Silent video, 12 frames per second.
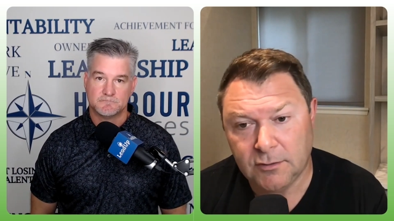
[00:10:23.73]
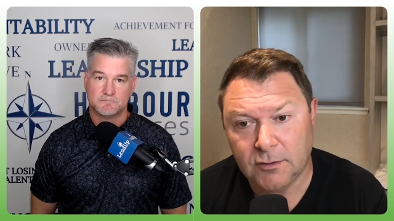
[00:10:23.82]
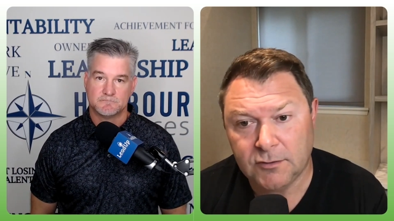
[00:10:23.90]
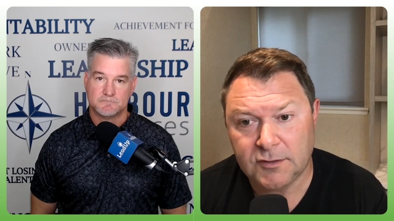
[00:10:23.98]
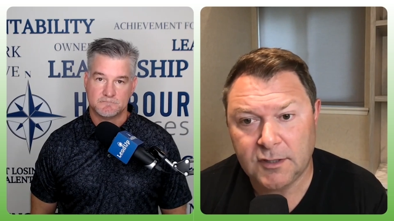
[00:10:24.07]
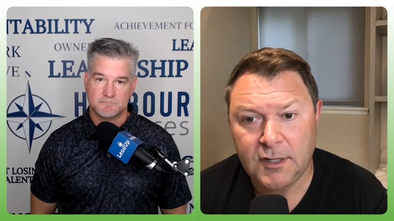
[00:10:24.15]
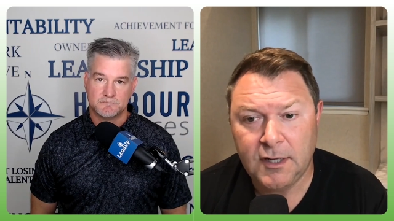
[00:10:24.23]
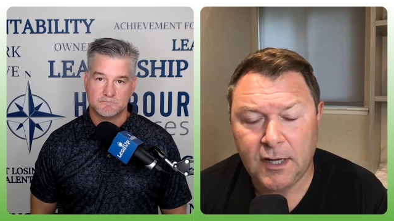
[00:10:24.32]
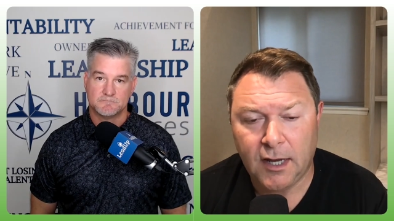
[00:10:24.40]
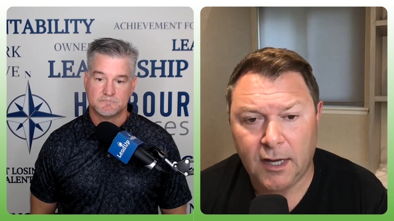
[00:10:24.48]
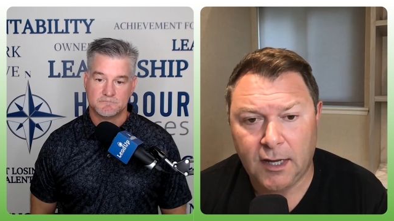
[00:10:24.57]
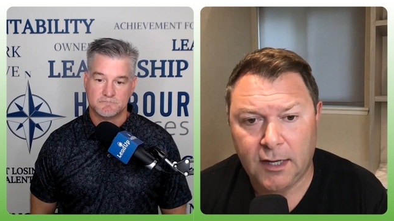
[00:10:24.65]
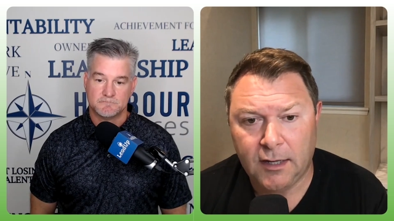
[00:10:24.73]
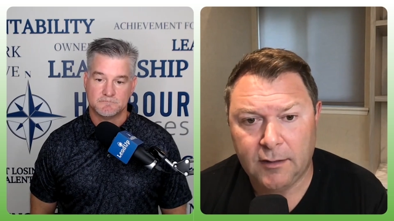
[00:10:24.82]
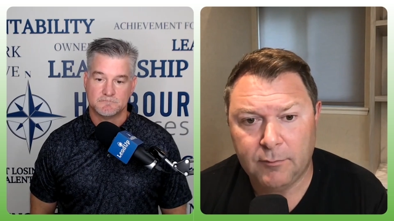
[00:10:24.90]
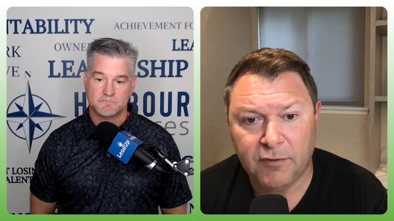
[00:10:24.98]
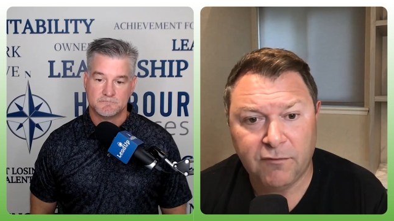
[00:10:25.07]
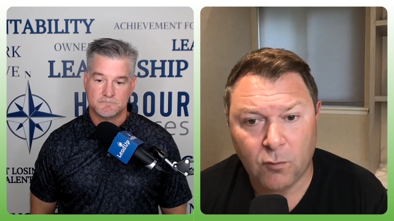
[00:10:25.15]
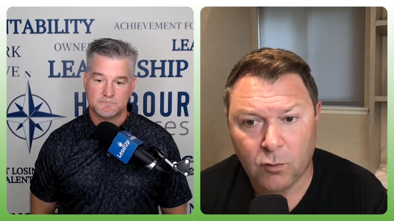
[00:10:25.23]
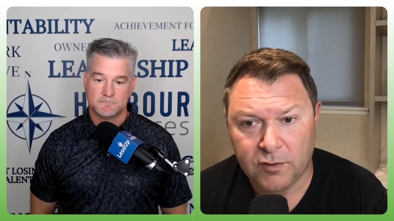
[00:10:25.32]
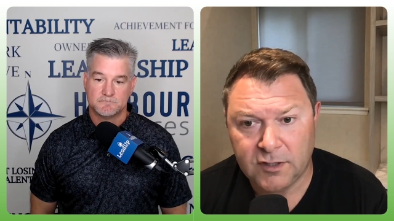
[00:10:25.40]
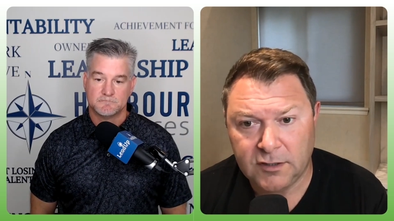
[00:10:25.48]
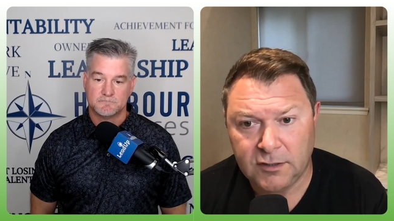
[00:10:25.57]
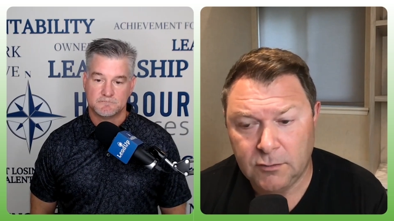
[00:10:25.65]
Speaker 1: can do those before
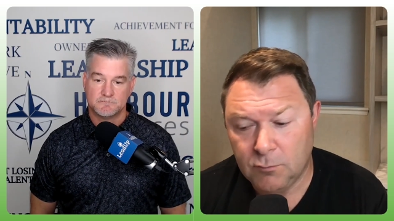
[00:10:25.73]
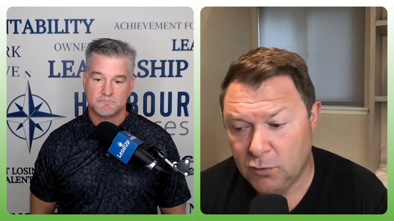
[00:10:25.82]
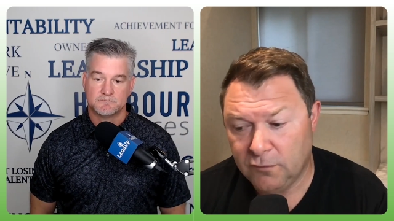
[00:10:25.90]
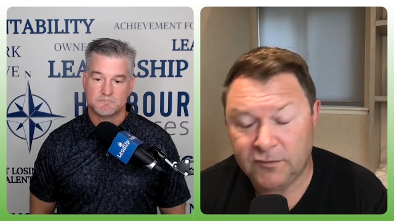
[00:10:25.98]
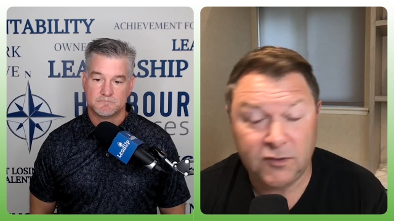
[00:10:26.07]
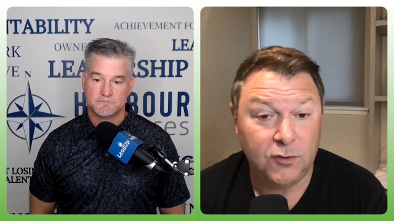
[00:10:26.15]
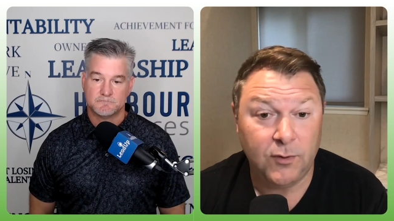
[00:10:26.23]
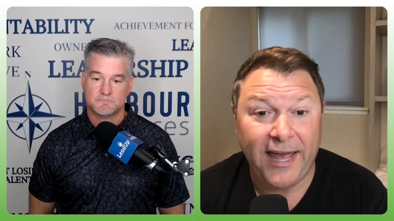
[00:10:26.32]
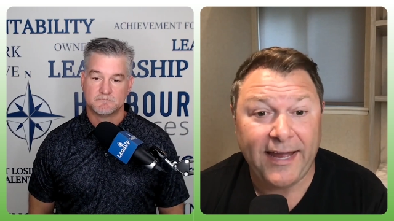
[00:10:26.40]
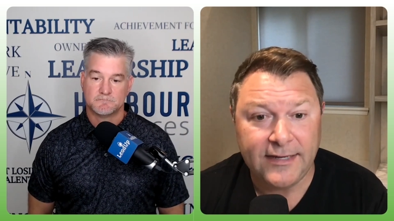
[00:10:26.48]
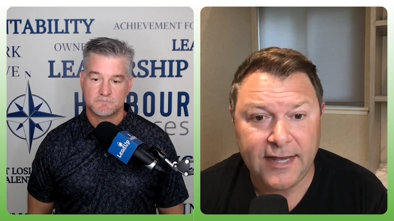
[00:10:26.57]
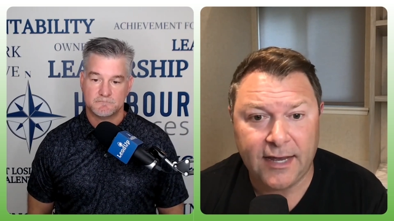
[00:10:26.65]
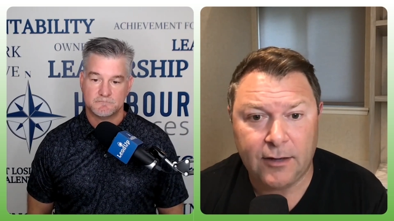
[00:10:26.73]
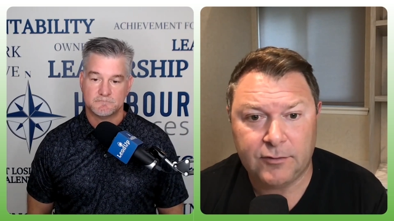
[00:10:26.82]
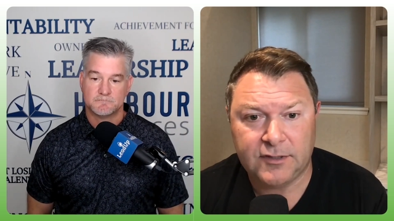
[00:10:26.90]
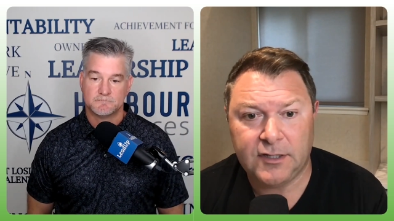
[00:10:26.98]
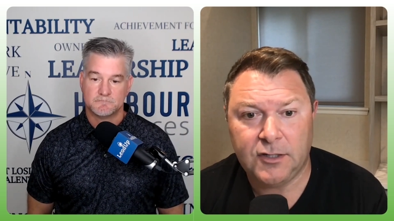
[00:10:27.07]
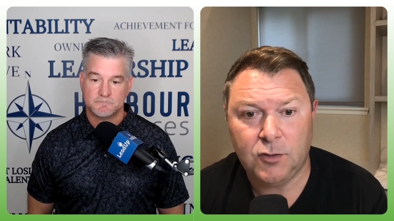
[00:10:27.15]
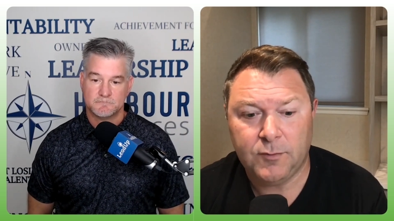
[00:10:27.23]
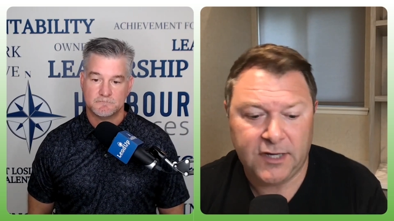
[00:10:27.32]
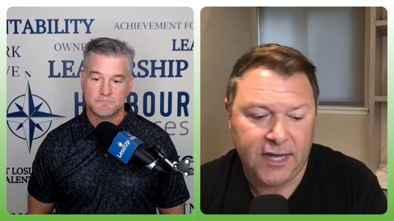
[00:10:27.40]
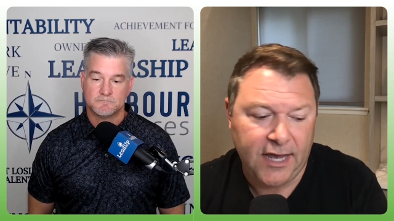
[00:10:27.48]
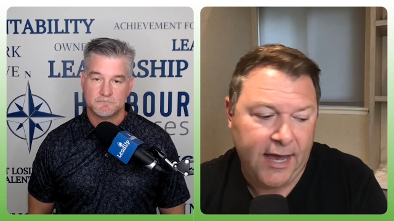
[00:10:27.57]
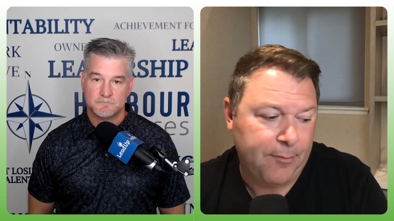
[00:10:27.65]
that you move to headcount and human
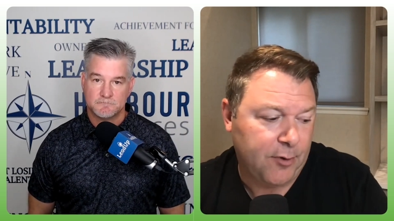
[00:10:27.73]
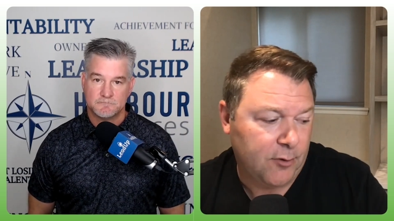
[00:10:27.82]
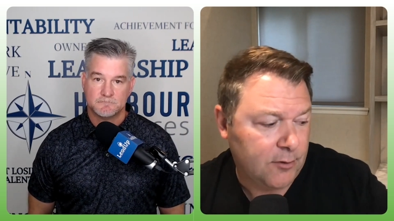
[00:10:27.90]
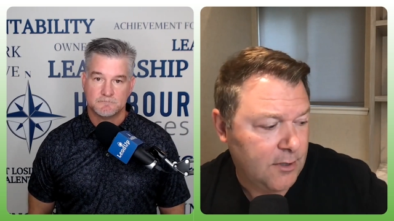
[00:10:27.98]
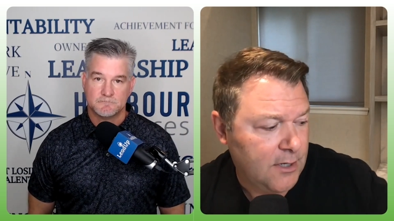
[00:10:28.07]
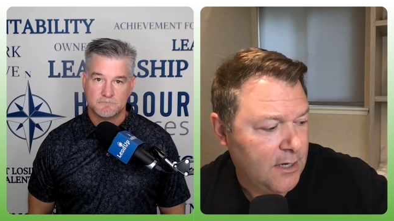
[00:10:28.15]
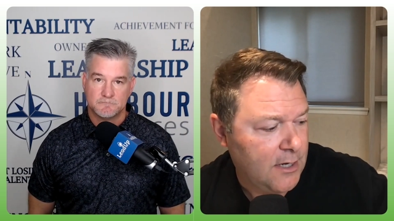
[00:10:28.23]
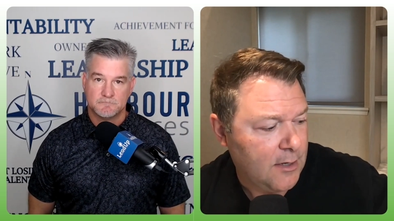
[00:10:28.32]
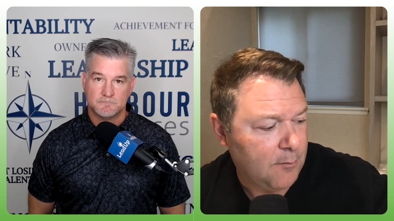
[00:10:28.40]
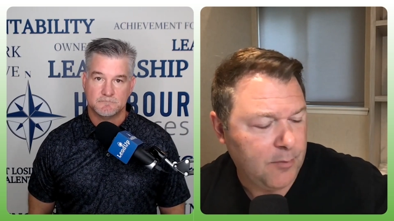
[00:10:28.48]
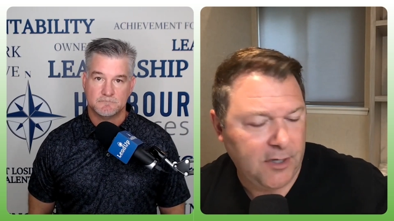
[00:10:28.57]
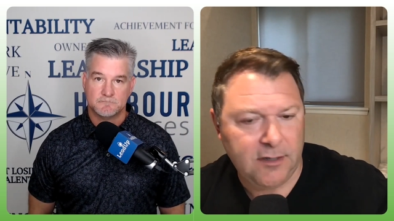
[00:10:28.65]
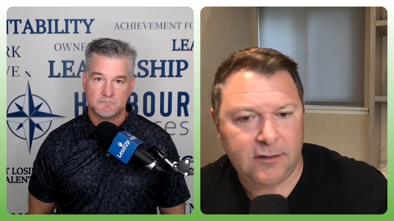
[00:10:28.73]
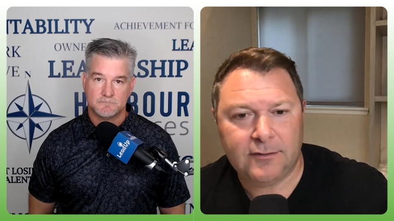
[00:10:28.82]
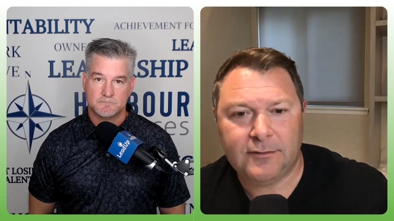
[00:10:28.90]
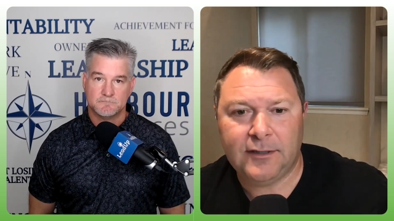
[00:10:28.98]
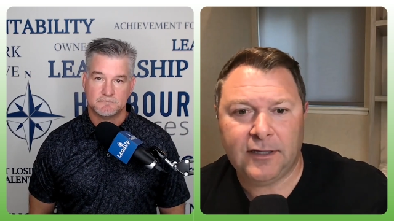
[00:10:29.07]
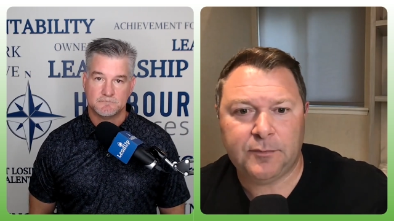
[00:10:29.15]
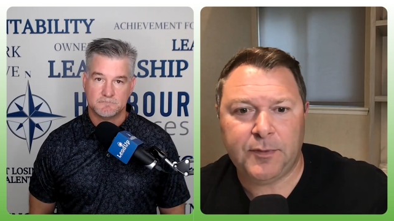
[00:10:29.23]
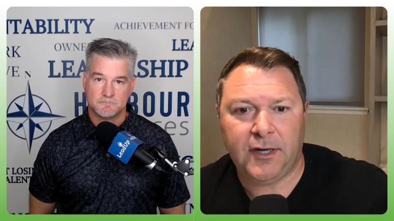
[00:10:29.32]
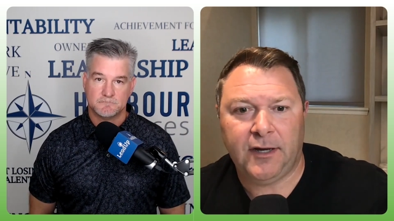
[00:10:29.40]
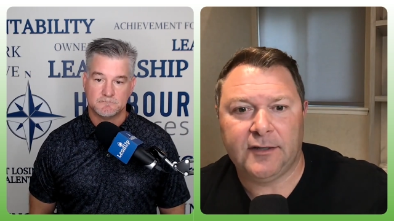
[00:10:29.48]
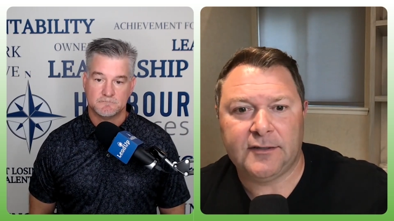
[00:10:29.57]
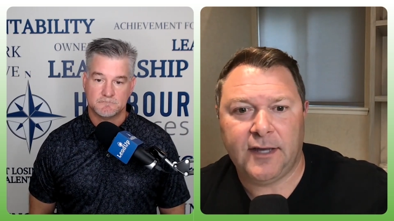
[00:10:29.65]
capital. But let's be
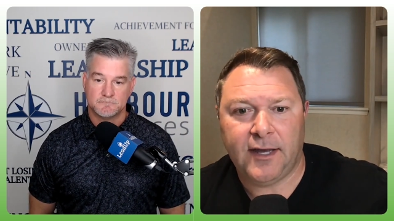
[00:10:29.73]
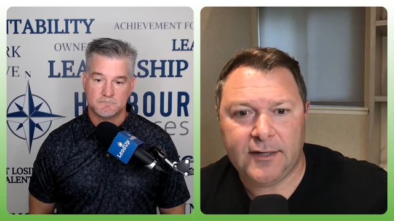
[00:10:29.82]
honest,